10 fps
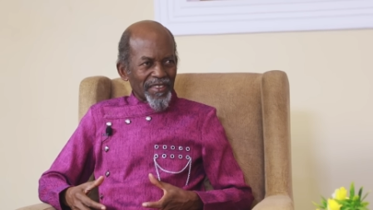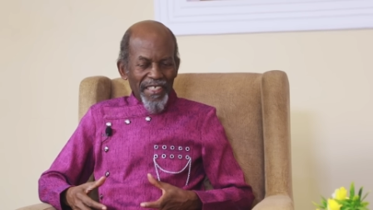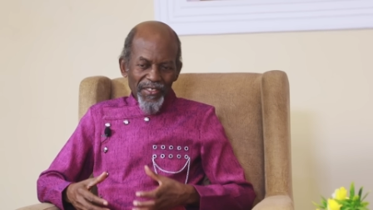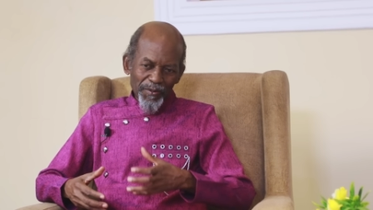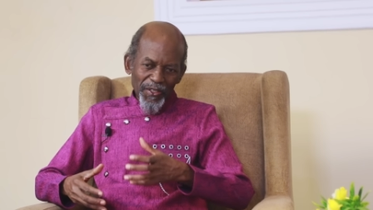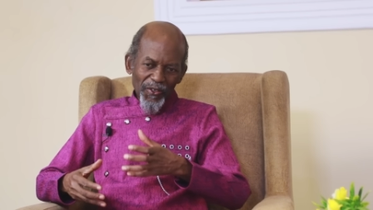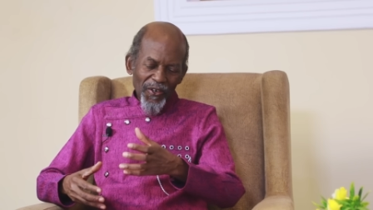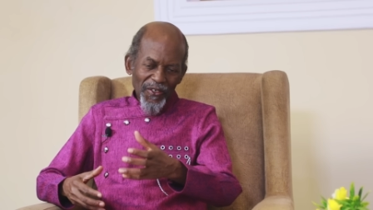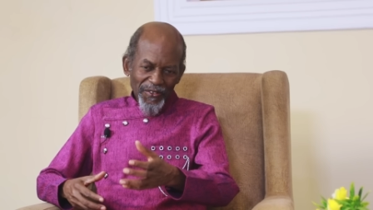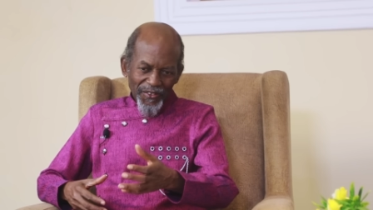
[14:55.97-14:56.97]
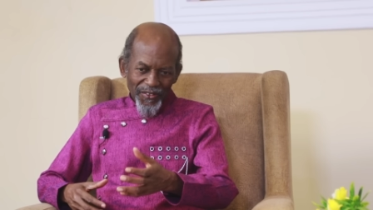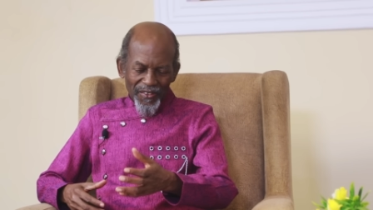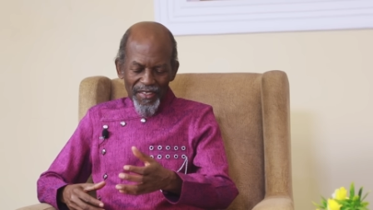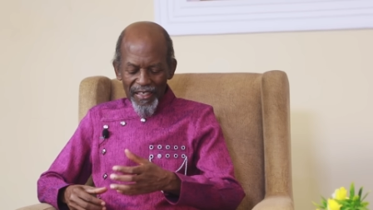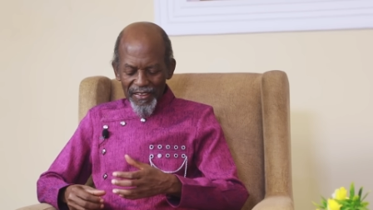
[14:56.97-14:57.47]
Just because
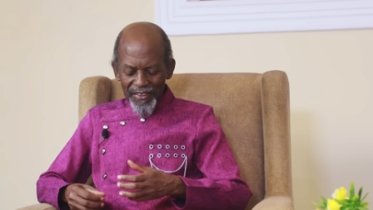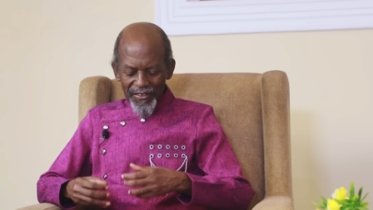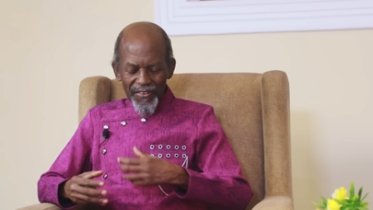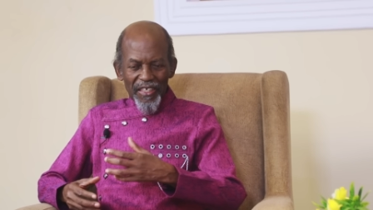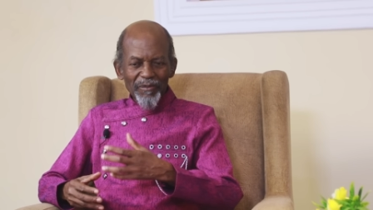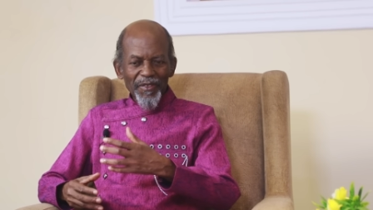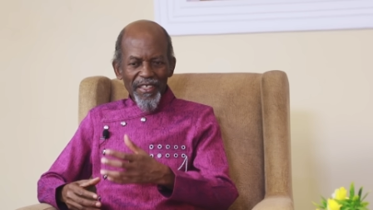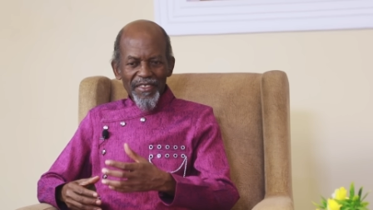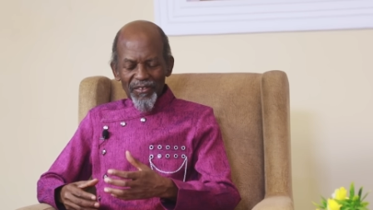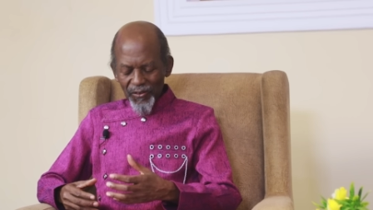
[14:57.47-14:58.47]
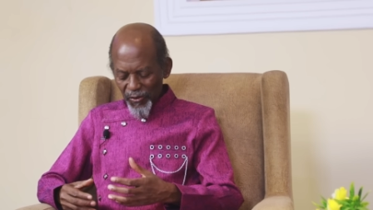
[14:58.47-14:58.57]
the same thing